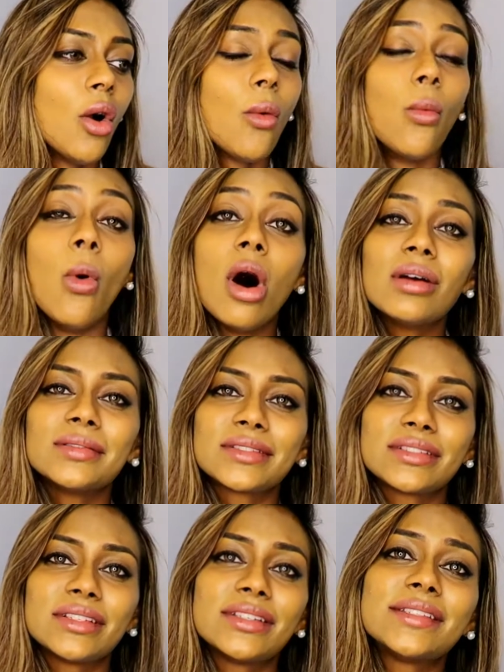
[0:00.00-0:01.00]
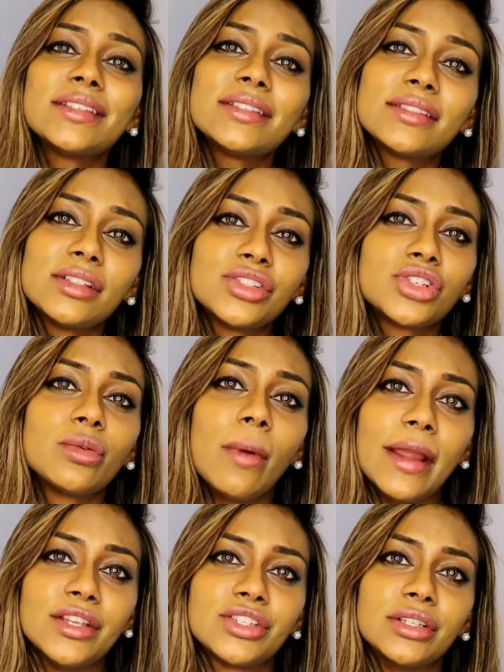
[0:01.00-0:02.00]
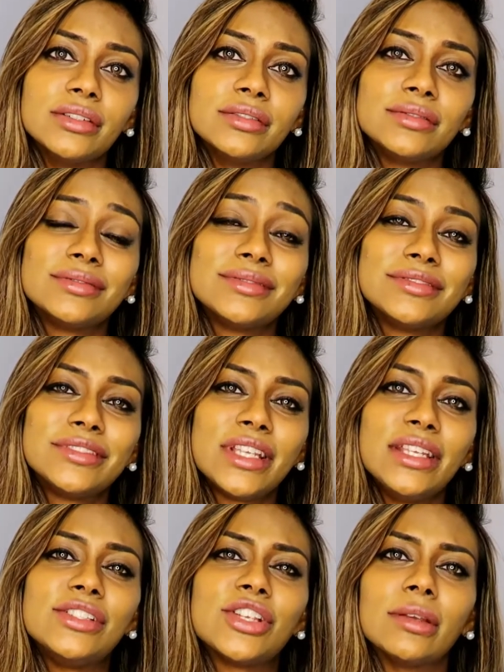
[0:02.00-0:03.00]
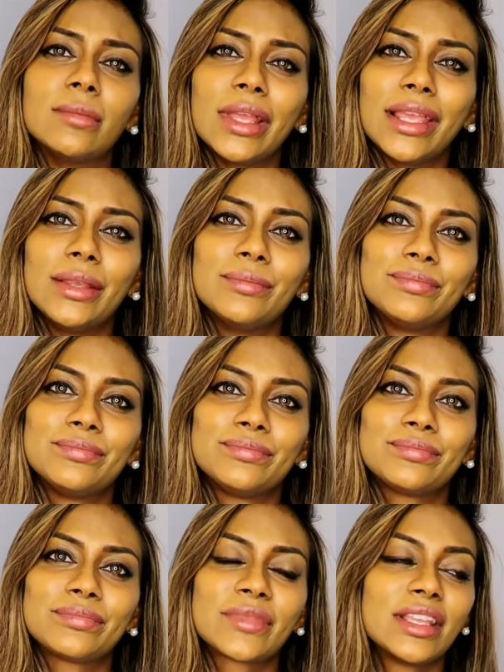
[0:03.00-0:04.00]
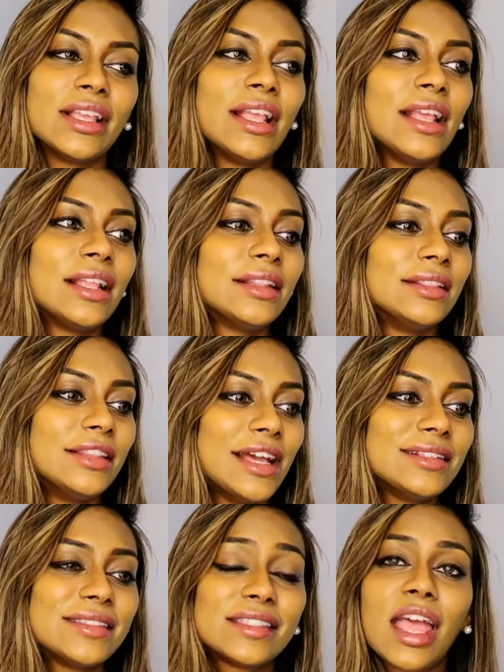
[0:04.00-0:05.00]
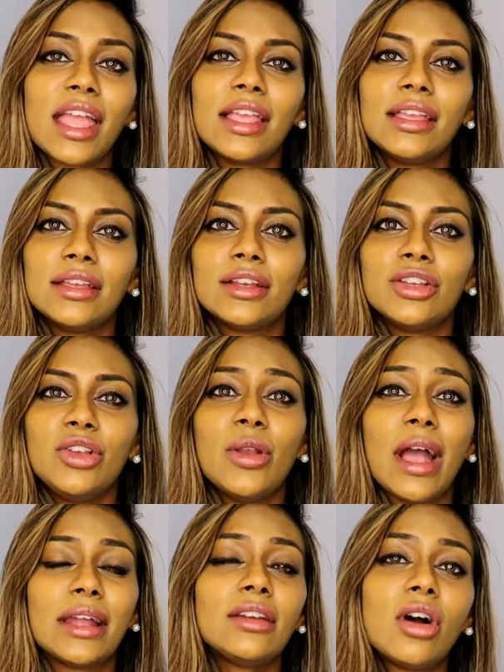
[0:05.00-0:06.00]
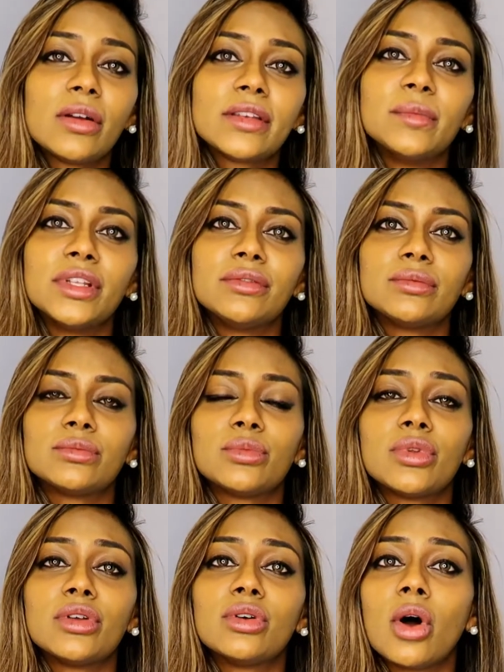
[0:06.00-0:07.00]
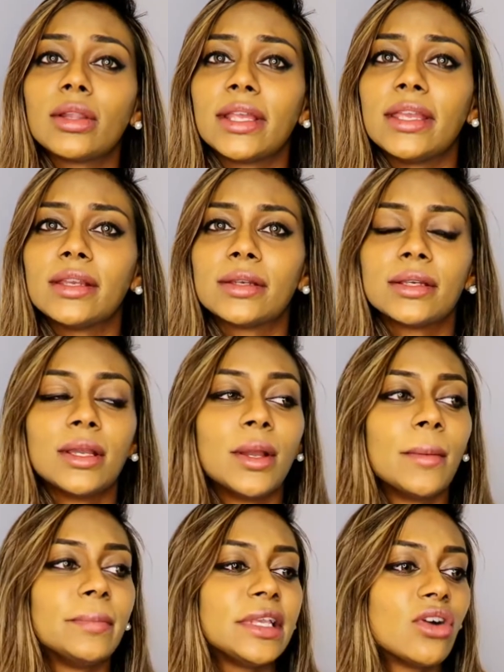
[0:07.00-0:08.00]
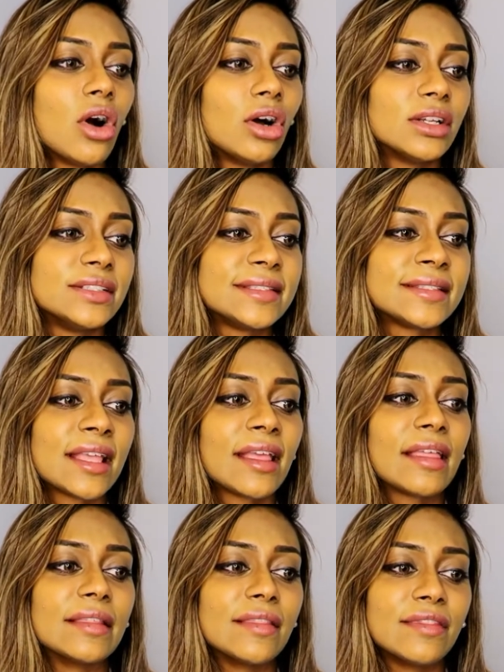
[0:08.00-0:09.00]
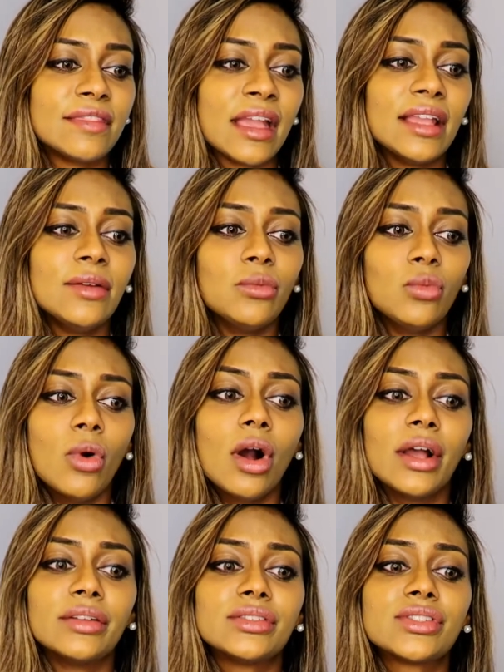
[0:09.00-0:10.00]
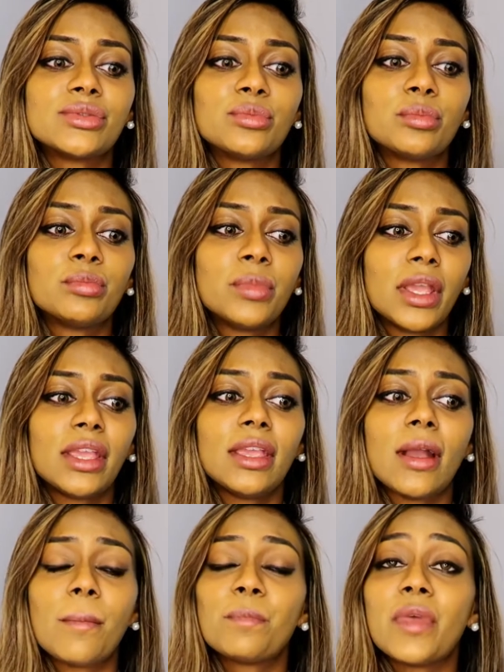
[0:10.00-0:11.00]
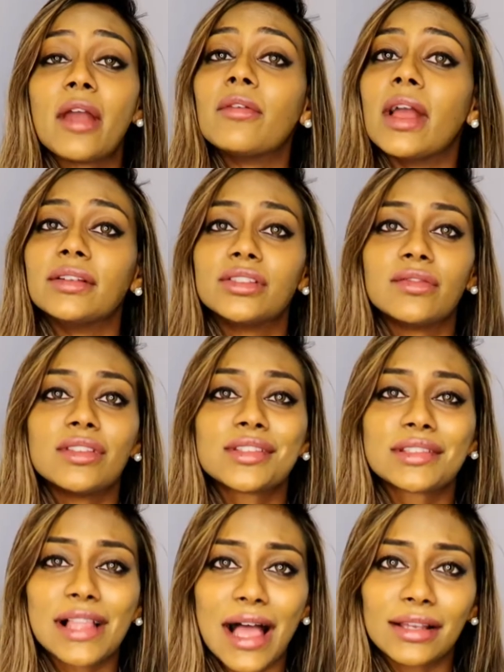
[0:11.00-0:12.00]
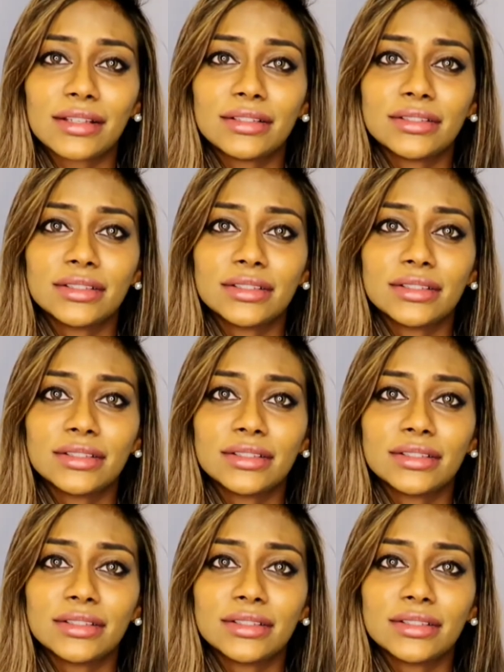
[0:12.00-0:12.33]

What is this situation teaching me? Let's say you had an argument with a colleague because they weren't picking up their end of the slack.